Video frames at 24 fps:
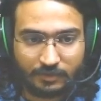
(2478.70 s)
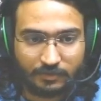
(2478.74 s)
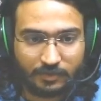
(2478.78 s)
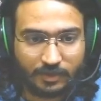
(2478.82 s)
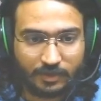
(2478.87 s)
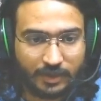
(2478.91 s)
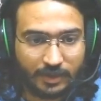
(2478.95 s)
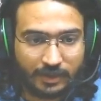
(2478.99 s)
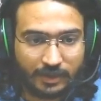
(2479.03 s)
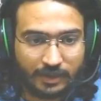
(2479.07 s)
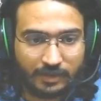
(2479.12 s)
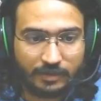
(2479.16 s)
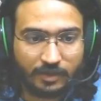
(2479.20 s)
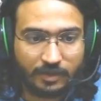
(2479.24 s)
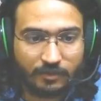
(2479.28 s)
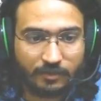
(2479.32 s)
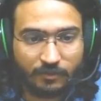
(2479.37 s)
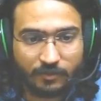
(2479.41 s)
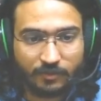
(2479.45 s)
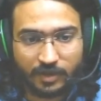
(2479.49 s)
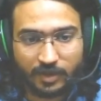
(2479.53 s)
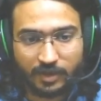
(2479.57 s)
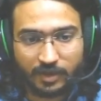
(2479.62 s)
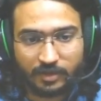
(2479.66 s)
And now
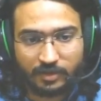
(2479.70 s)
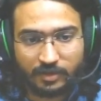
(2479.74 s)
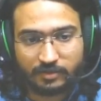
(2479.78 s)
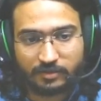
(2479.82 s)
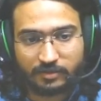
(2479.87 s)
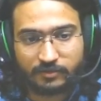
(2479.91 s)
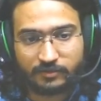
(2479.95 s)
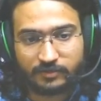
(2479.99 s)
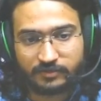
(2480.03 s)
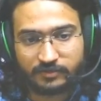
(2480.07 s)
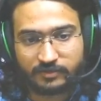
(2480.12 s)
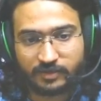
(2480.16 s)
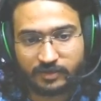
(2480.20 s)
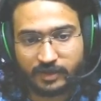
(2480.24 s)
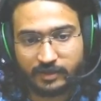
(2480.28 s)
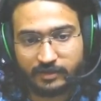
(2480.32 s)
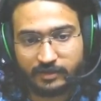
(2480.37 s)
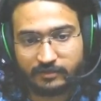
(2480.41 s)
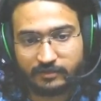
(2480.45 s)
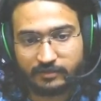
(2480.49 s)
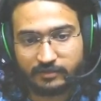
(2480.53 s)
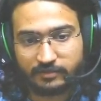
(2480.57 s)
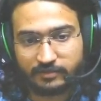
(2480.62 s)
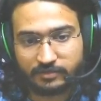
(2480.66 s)
all I need to do is
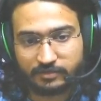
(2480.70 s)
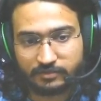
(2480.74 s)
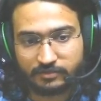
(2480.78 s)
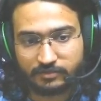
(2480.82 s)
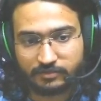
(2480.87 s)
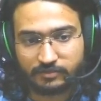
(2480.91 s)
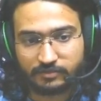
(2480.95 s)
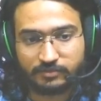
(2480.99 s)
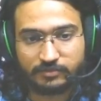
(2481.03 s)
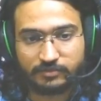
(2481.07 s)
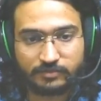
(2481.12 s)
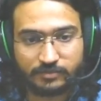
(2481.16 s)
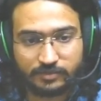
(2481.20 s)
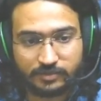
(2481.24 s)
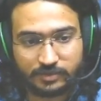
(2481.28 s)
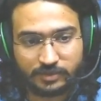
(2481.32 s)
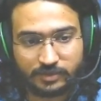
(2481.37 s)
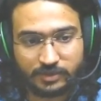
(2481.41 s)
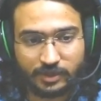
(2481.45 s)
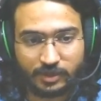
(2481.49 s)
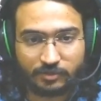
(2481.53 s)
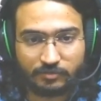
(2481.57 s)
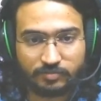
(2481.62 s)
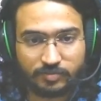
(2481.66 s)
write this to
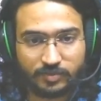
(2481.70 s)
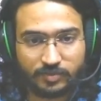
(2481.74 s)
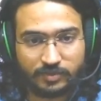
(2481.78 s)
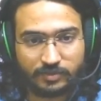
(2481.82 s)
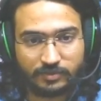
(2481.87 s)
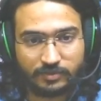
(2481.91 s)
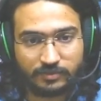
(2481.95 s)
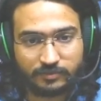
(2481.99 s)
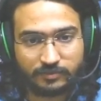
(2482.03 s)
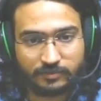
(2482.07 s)
the output.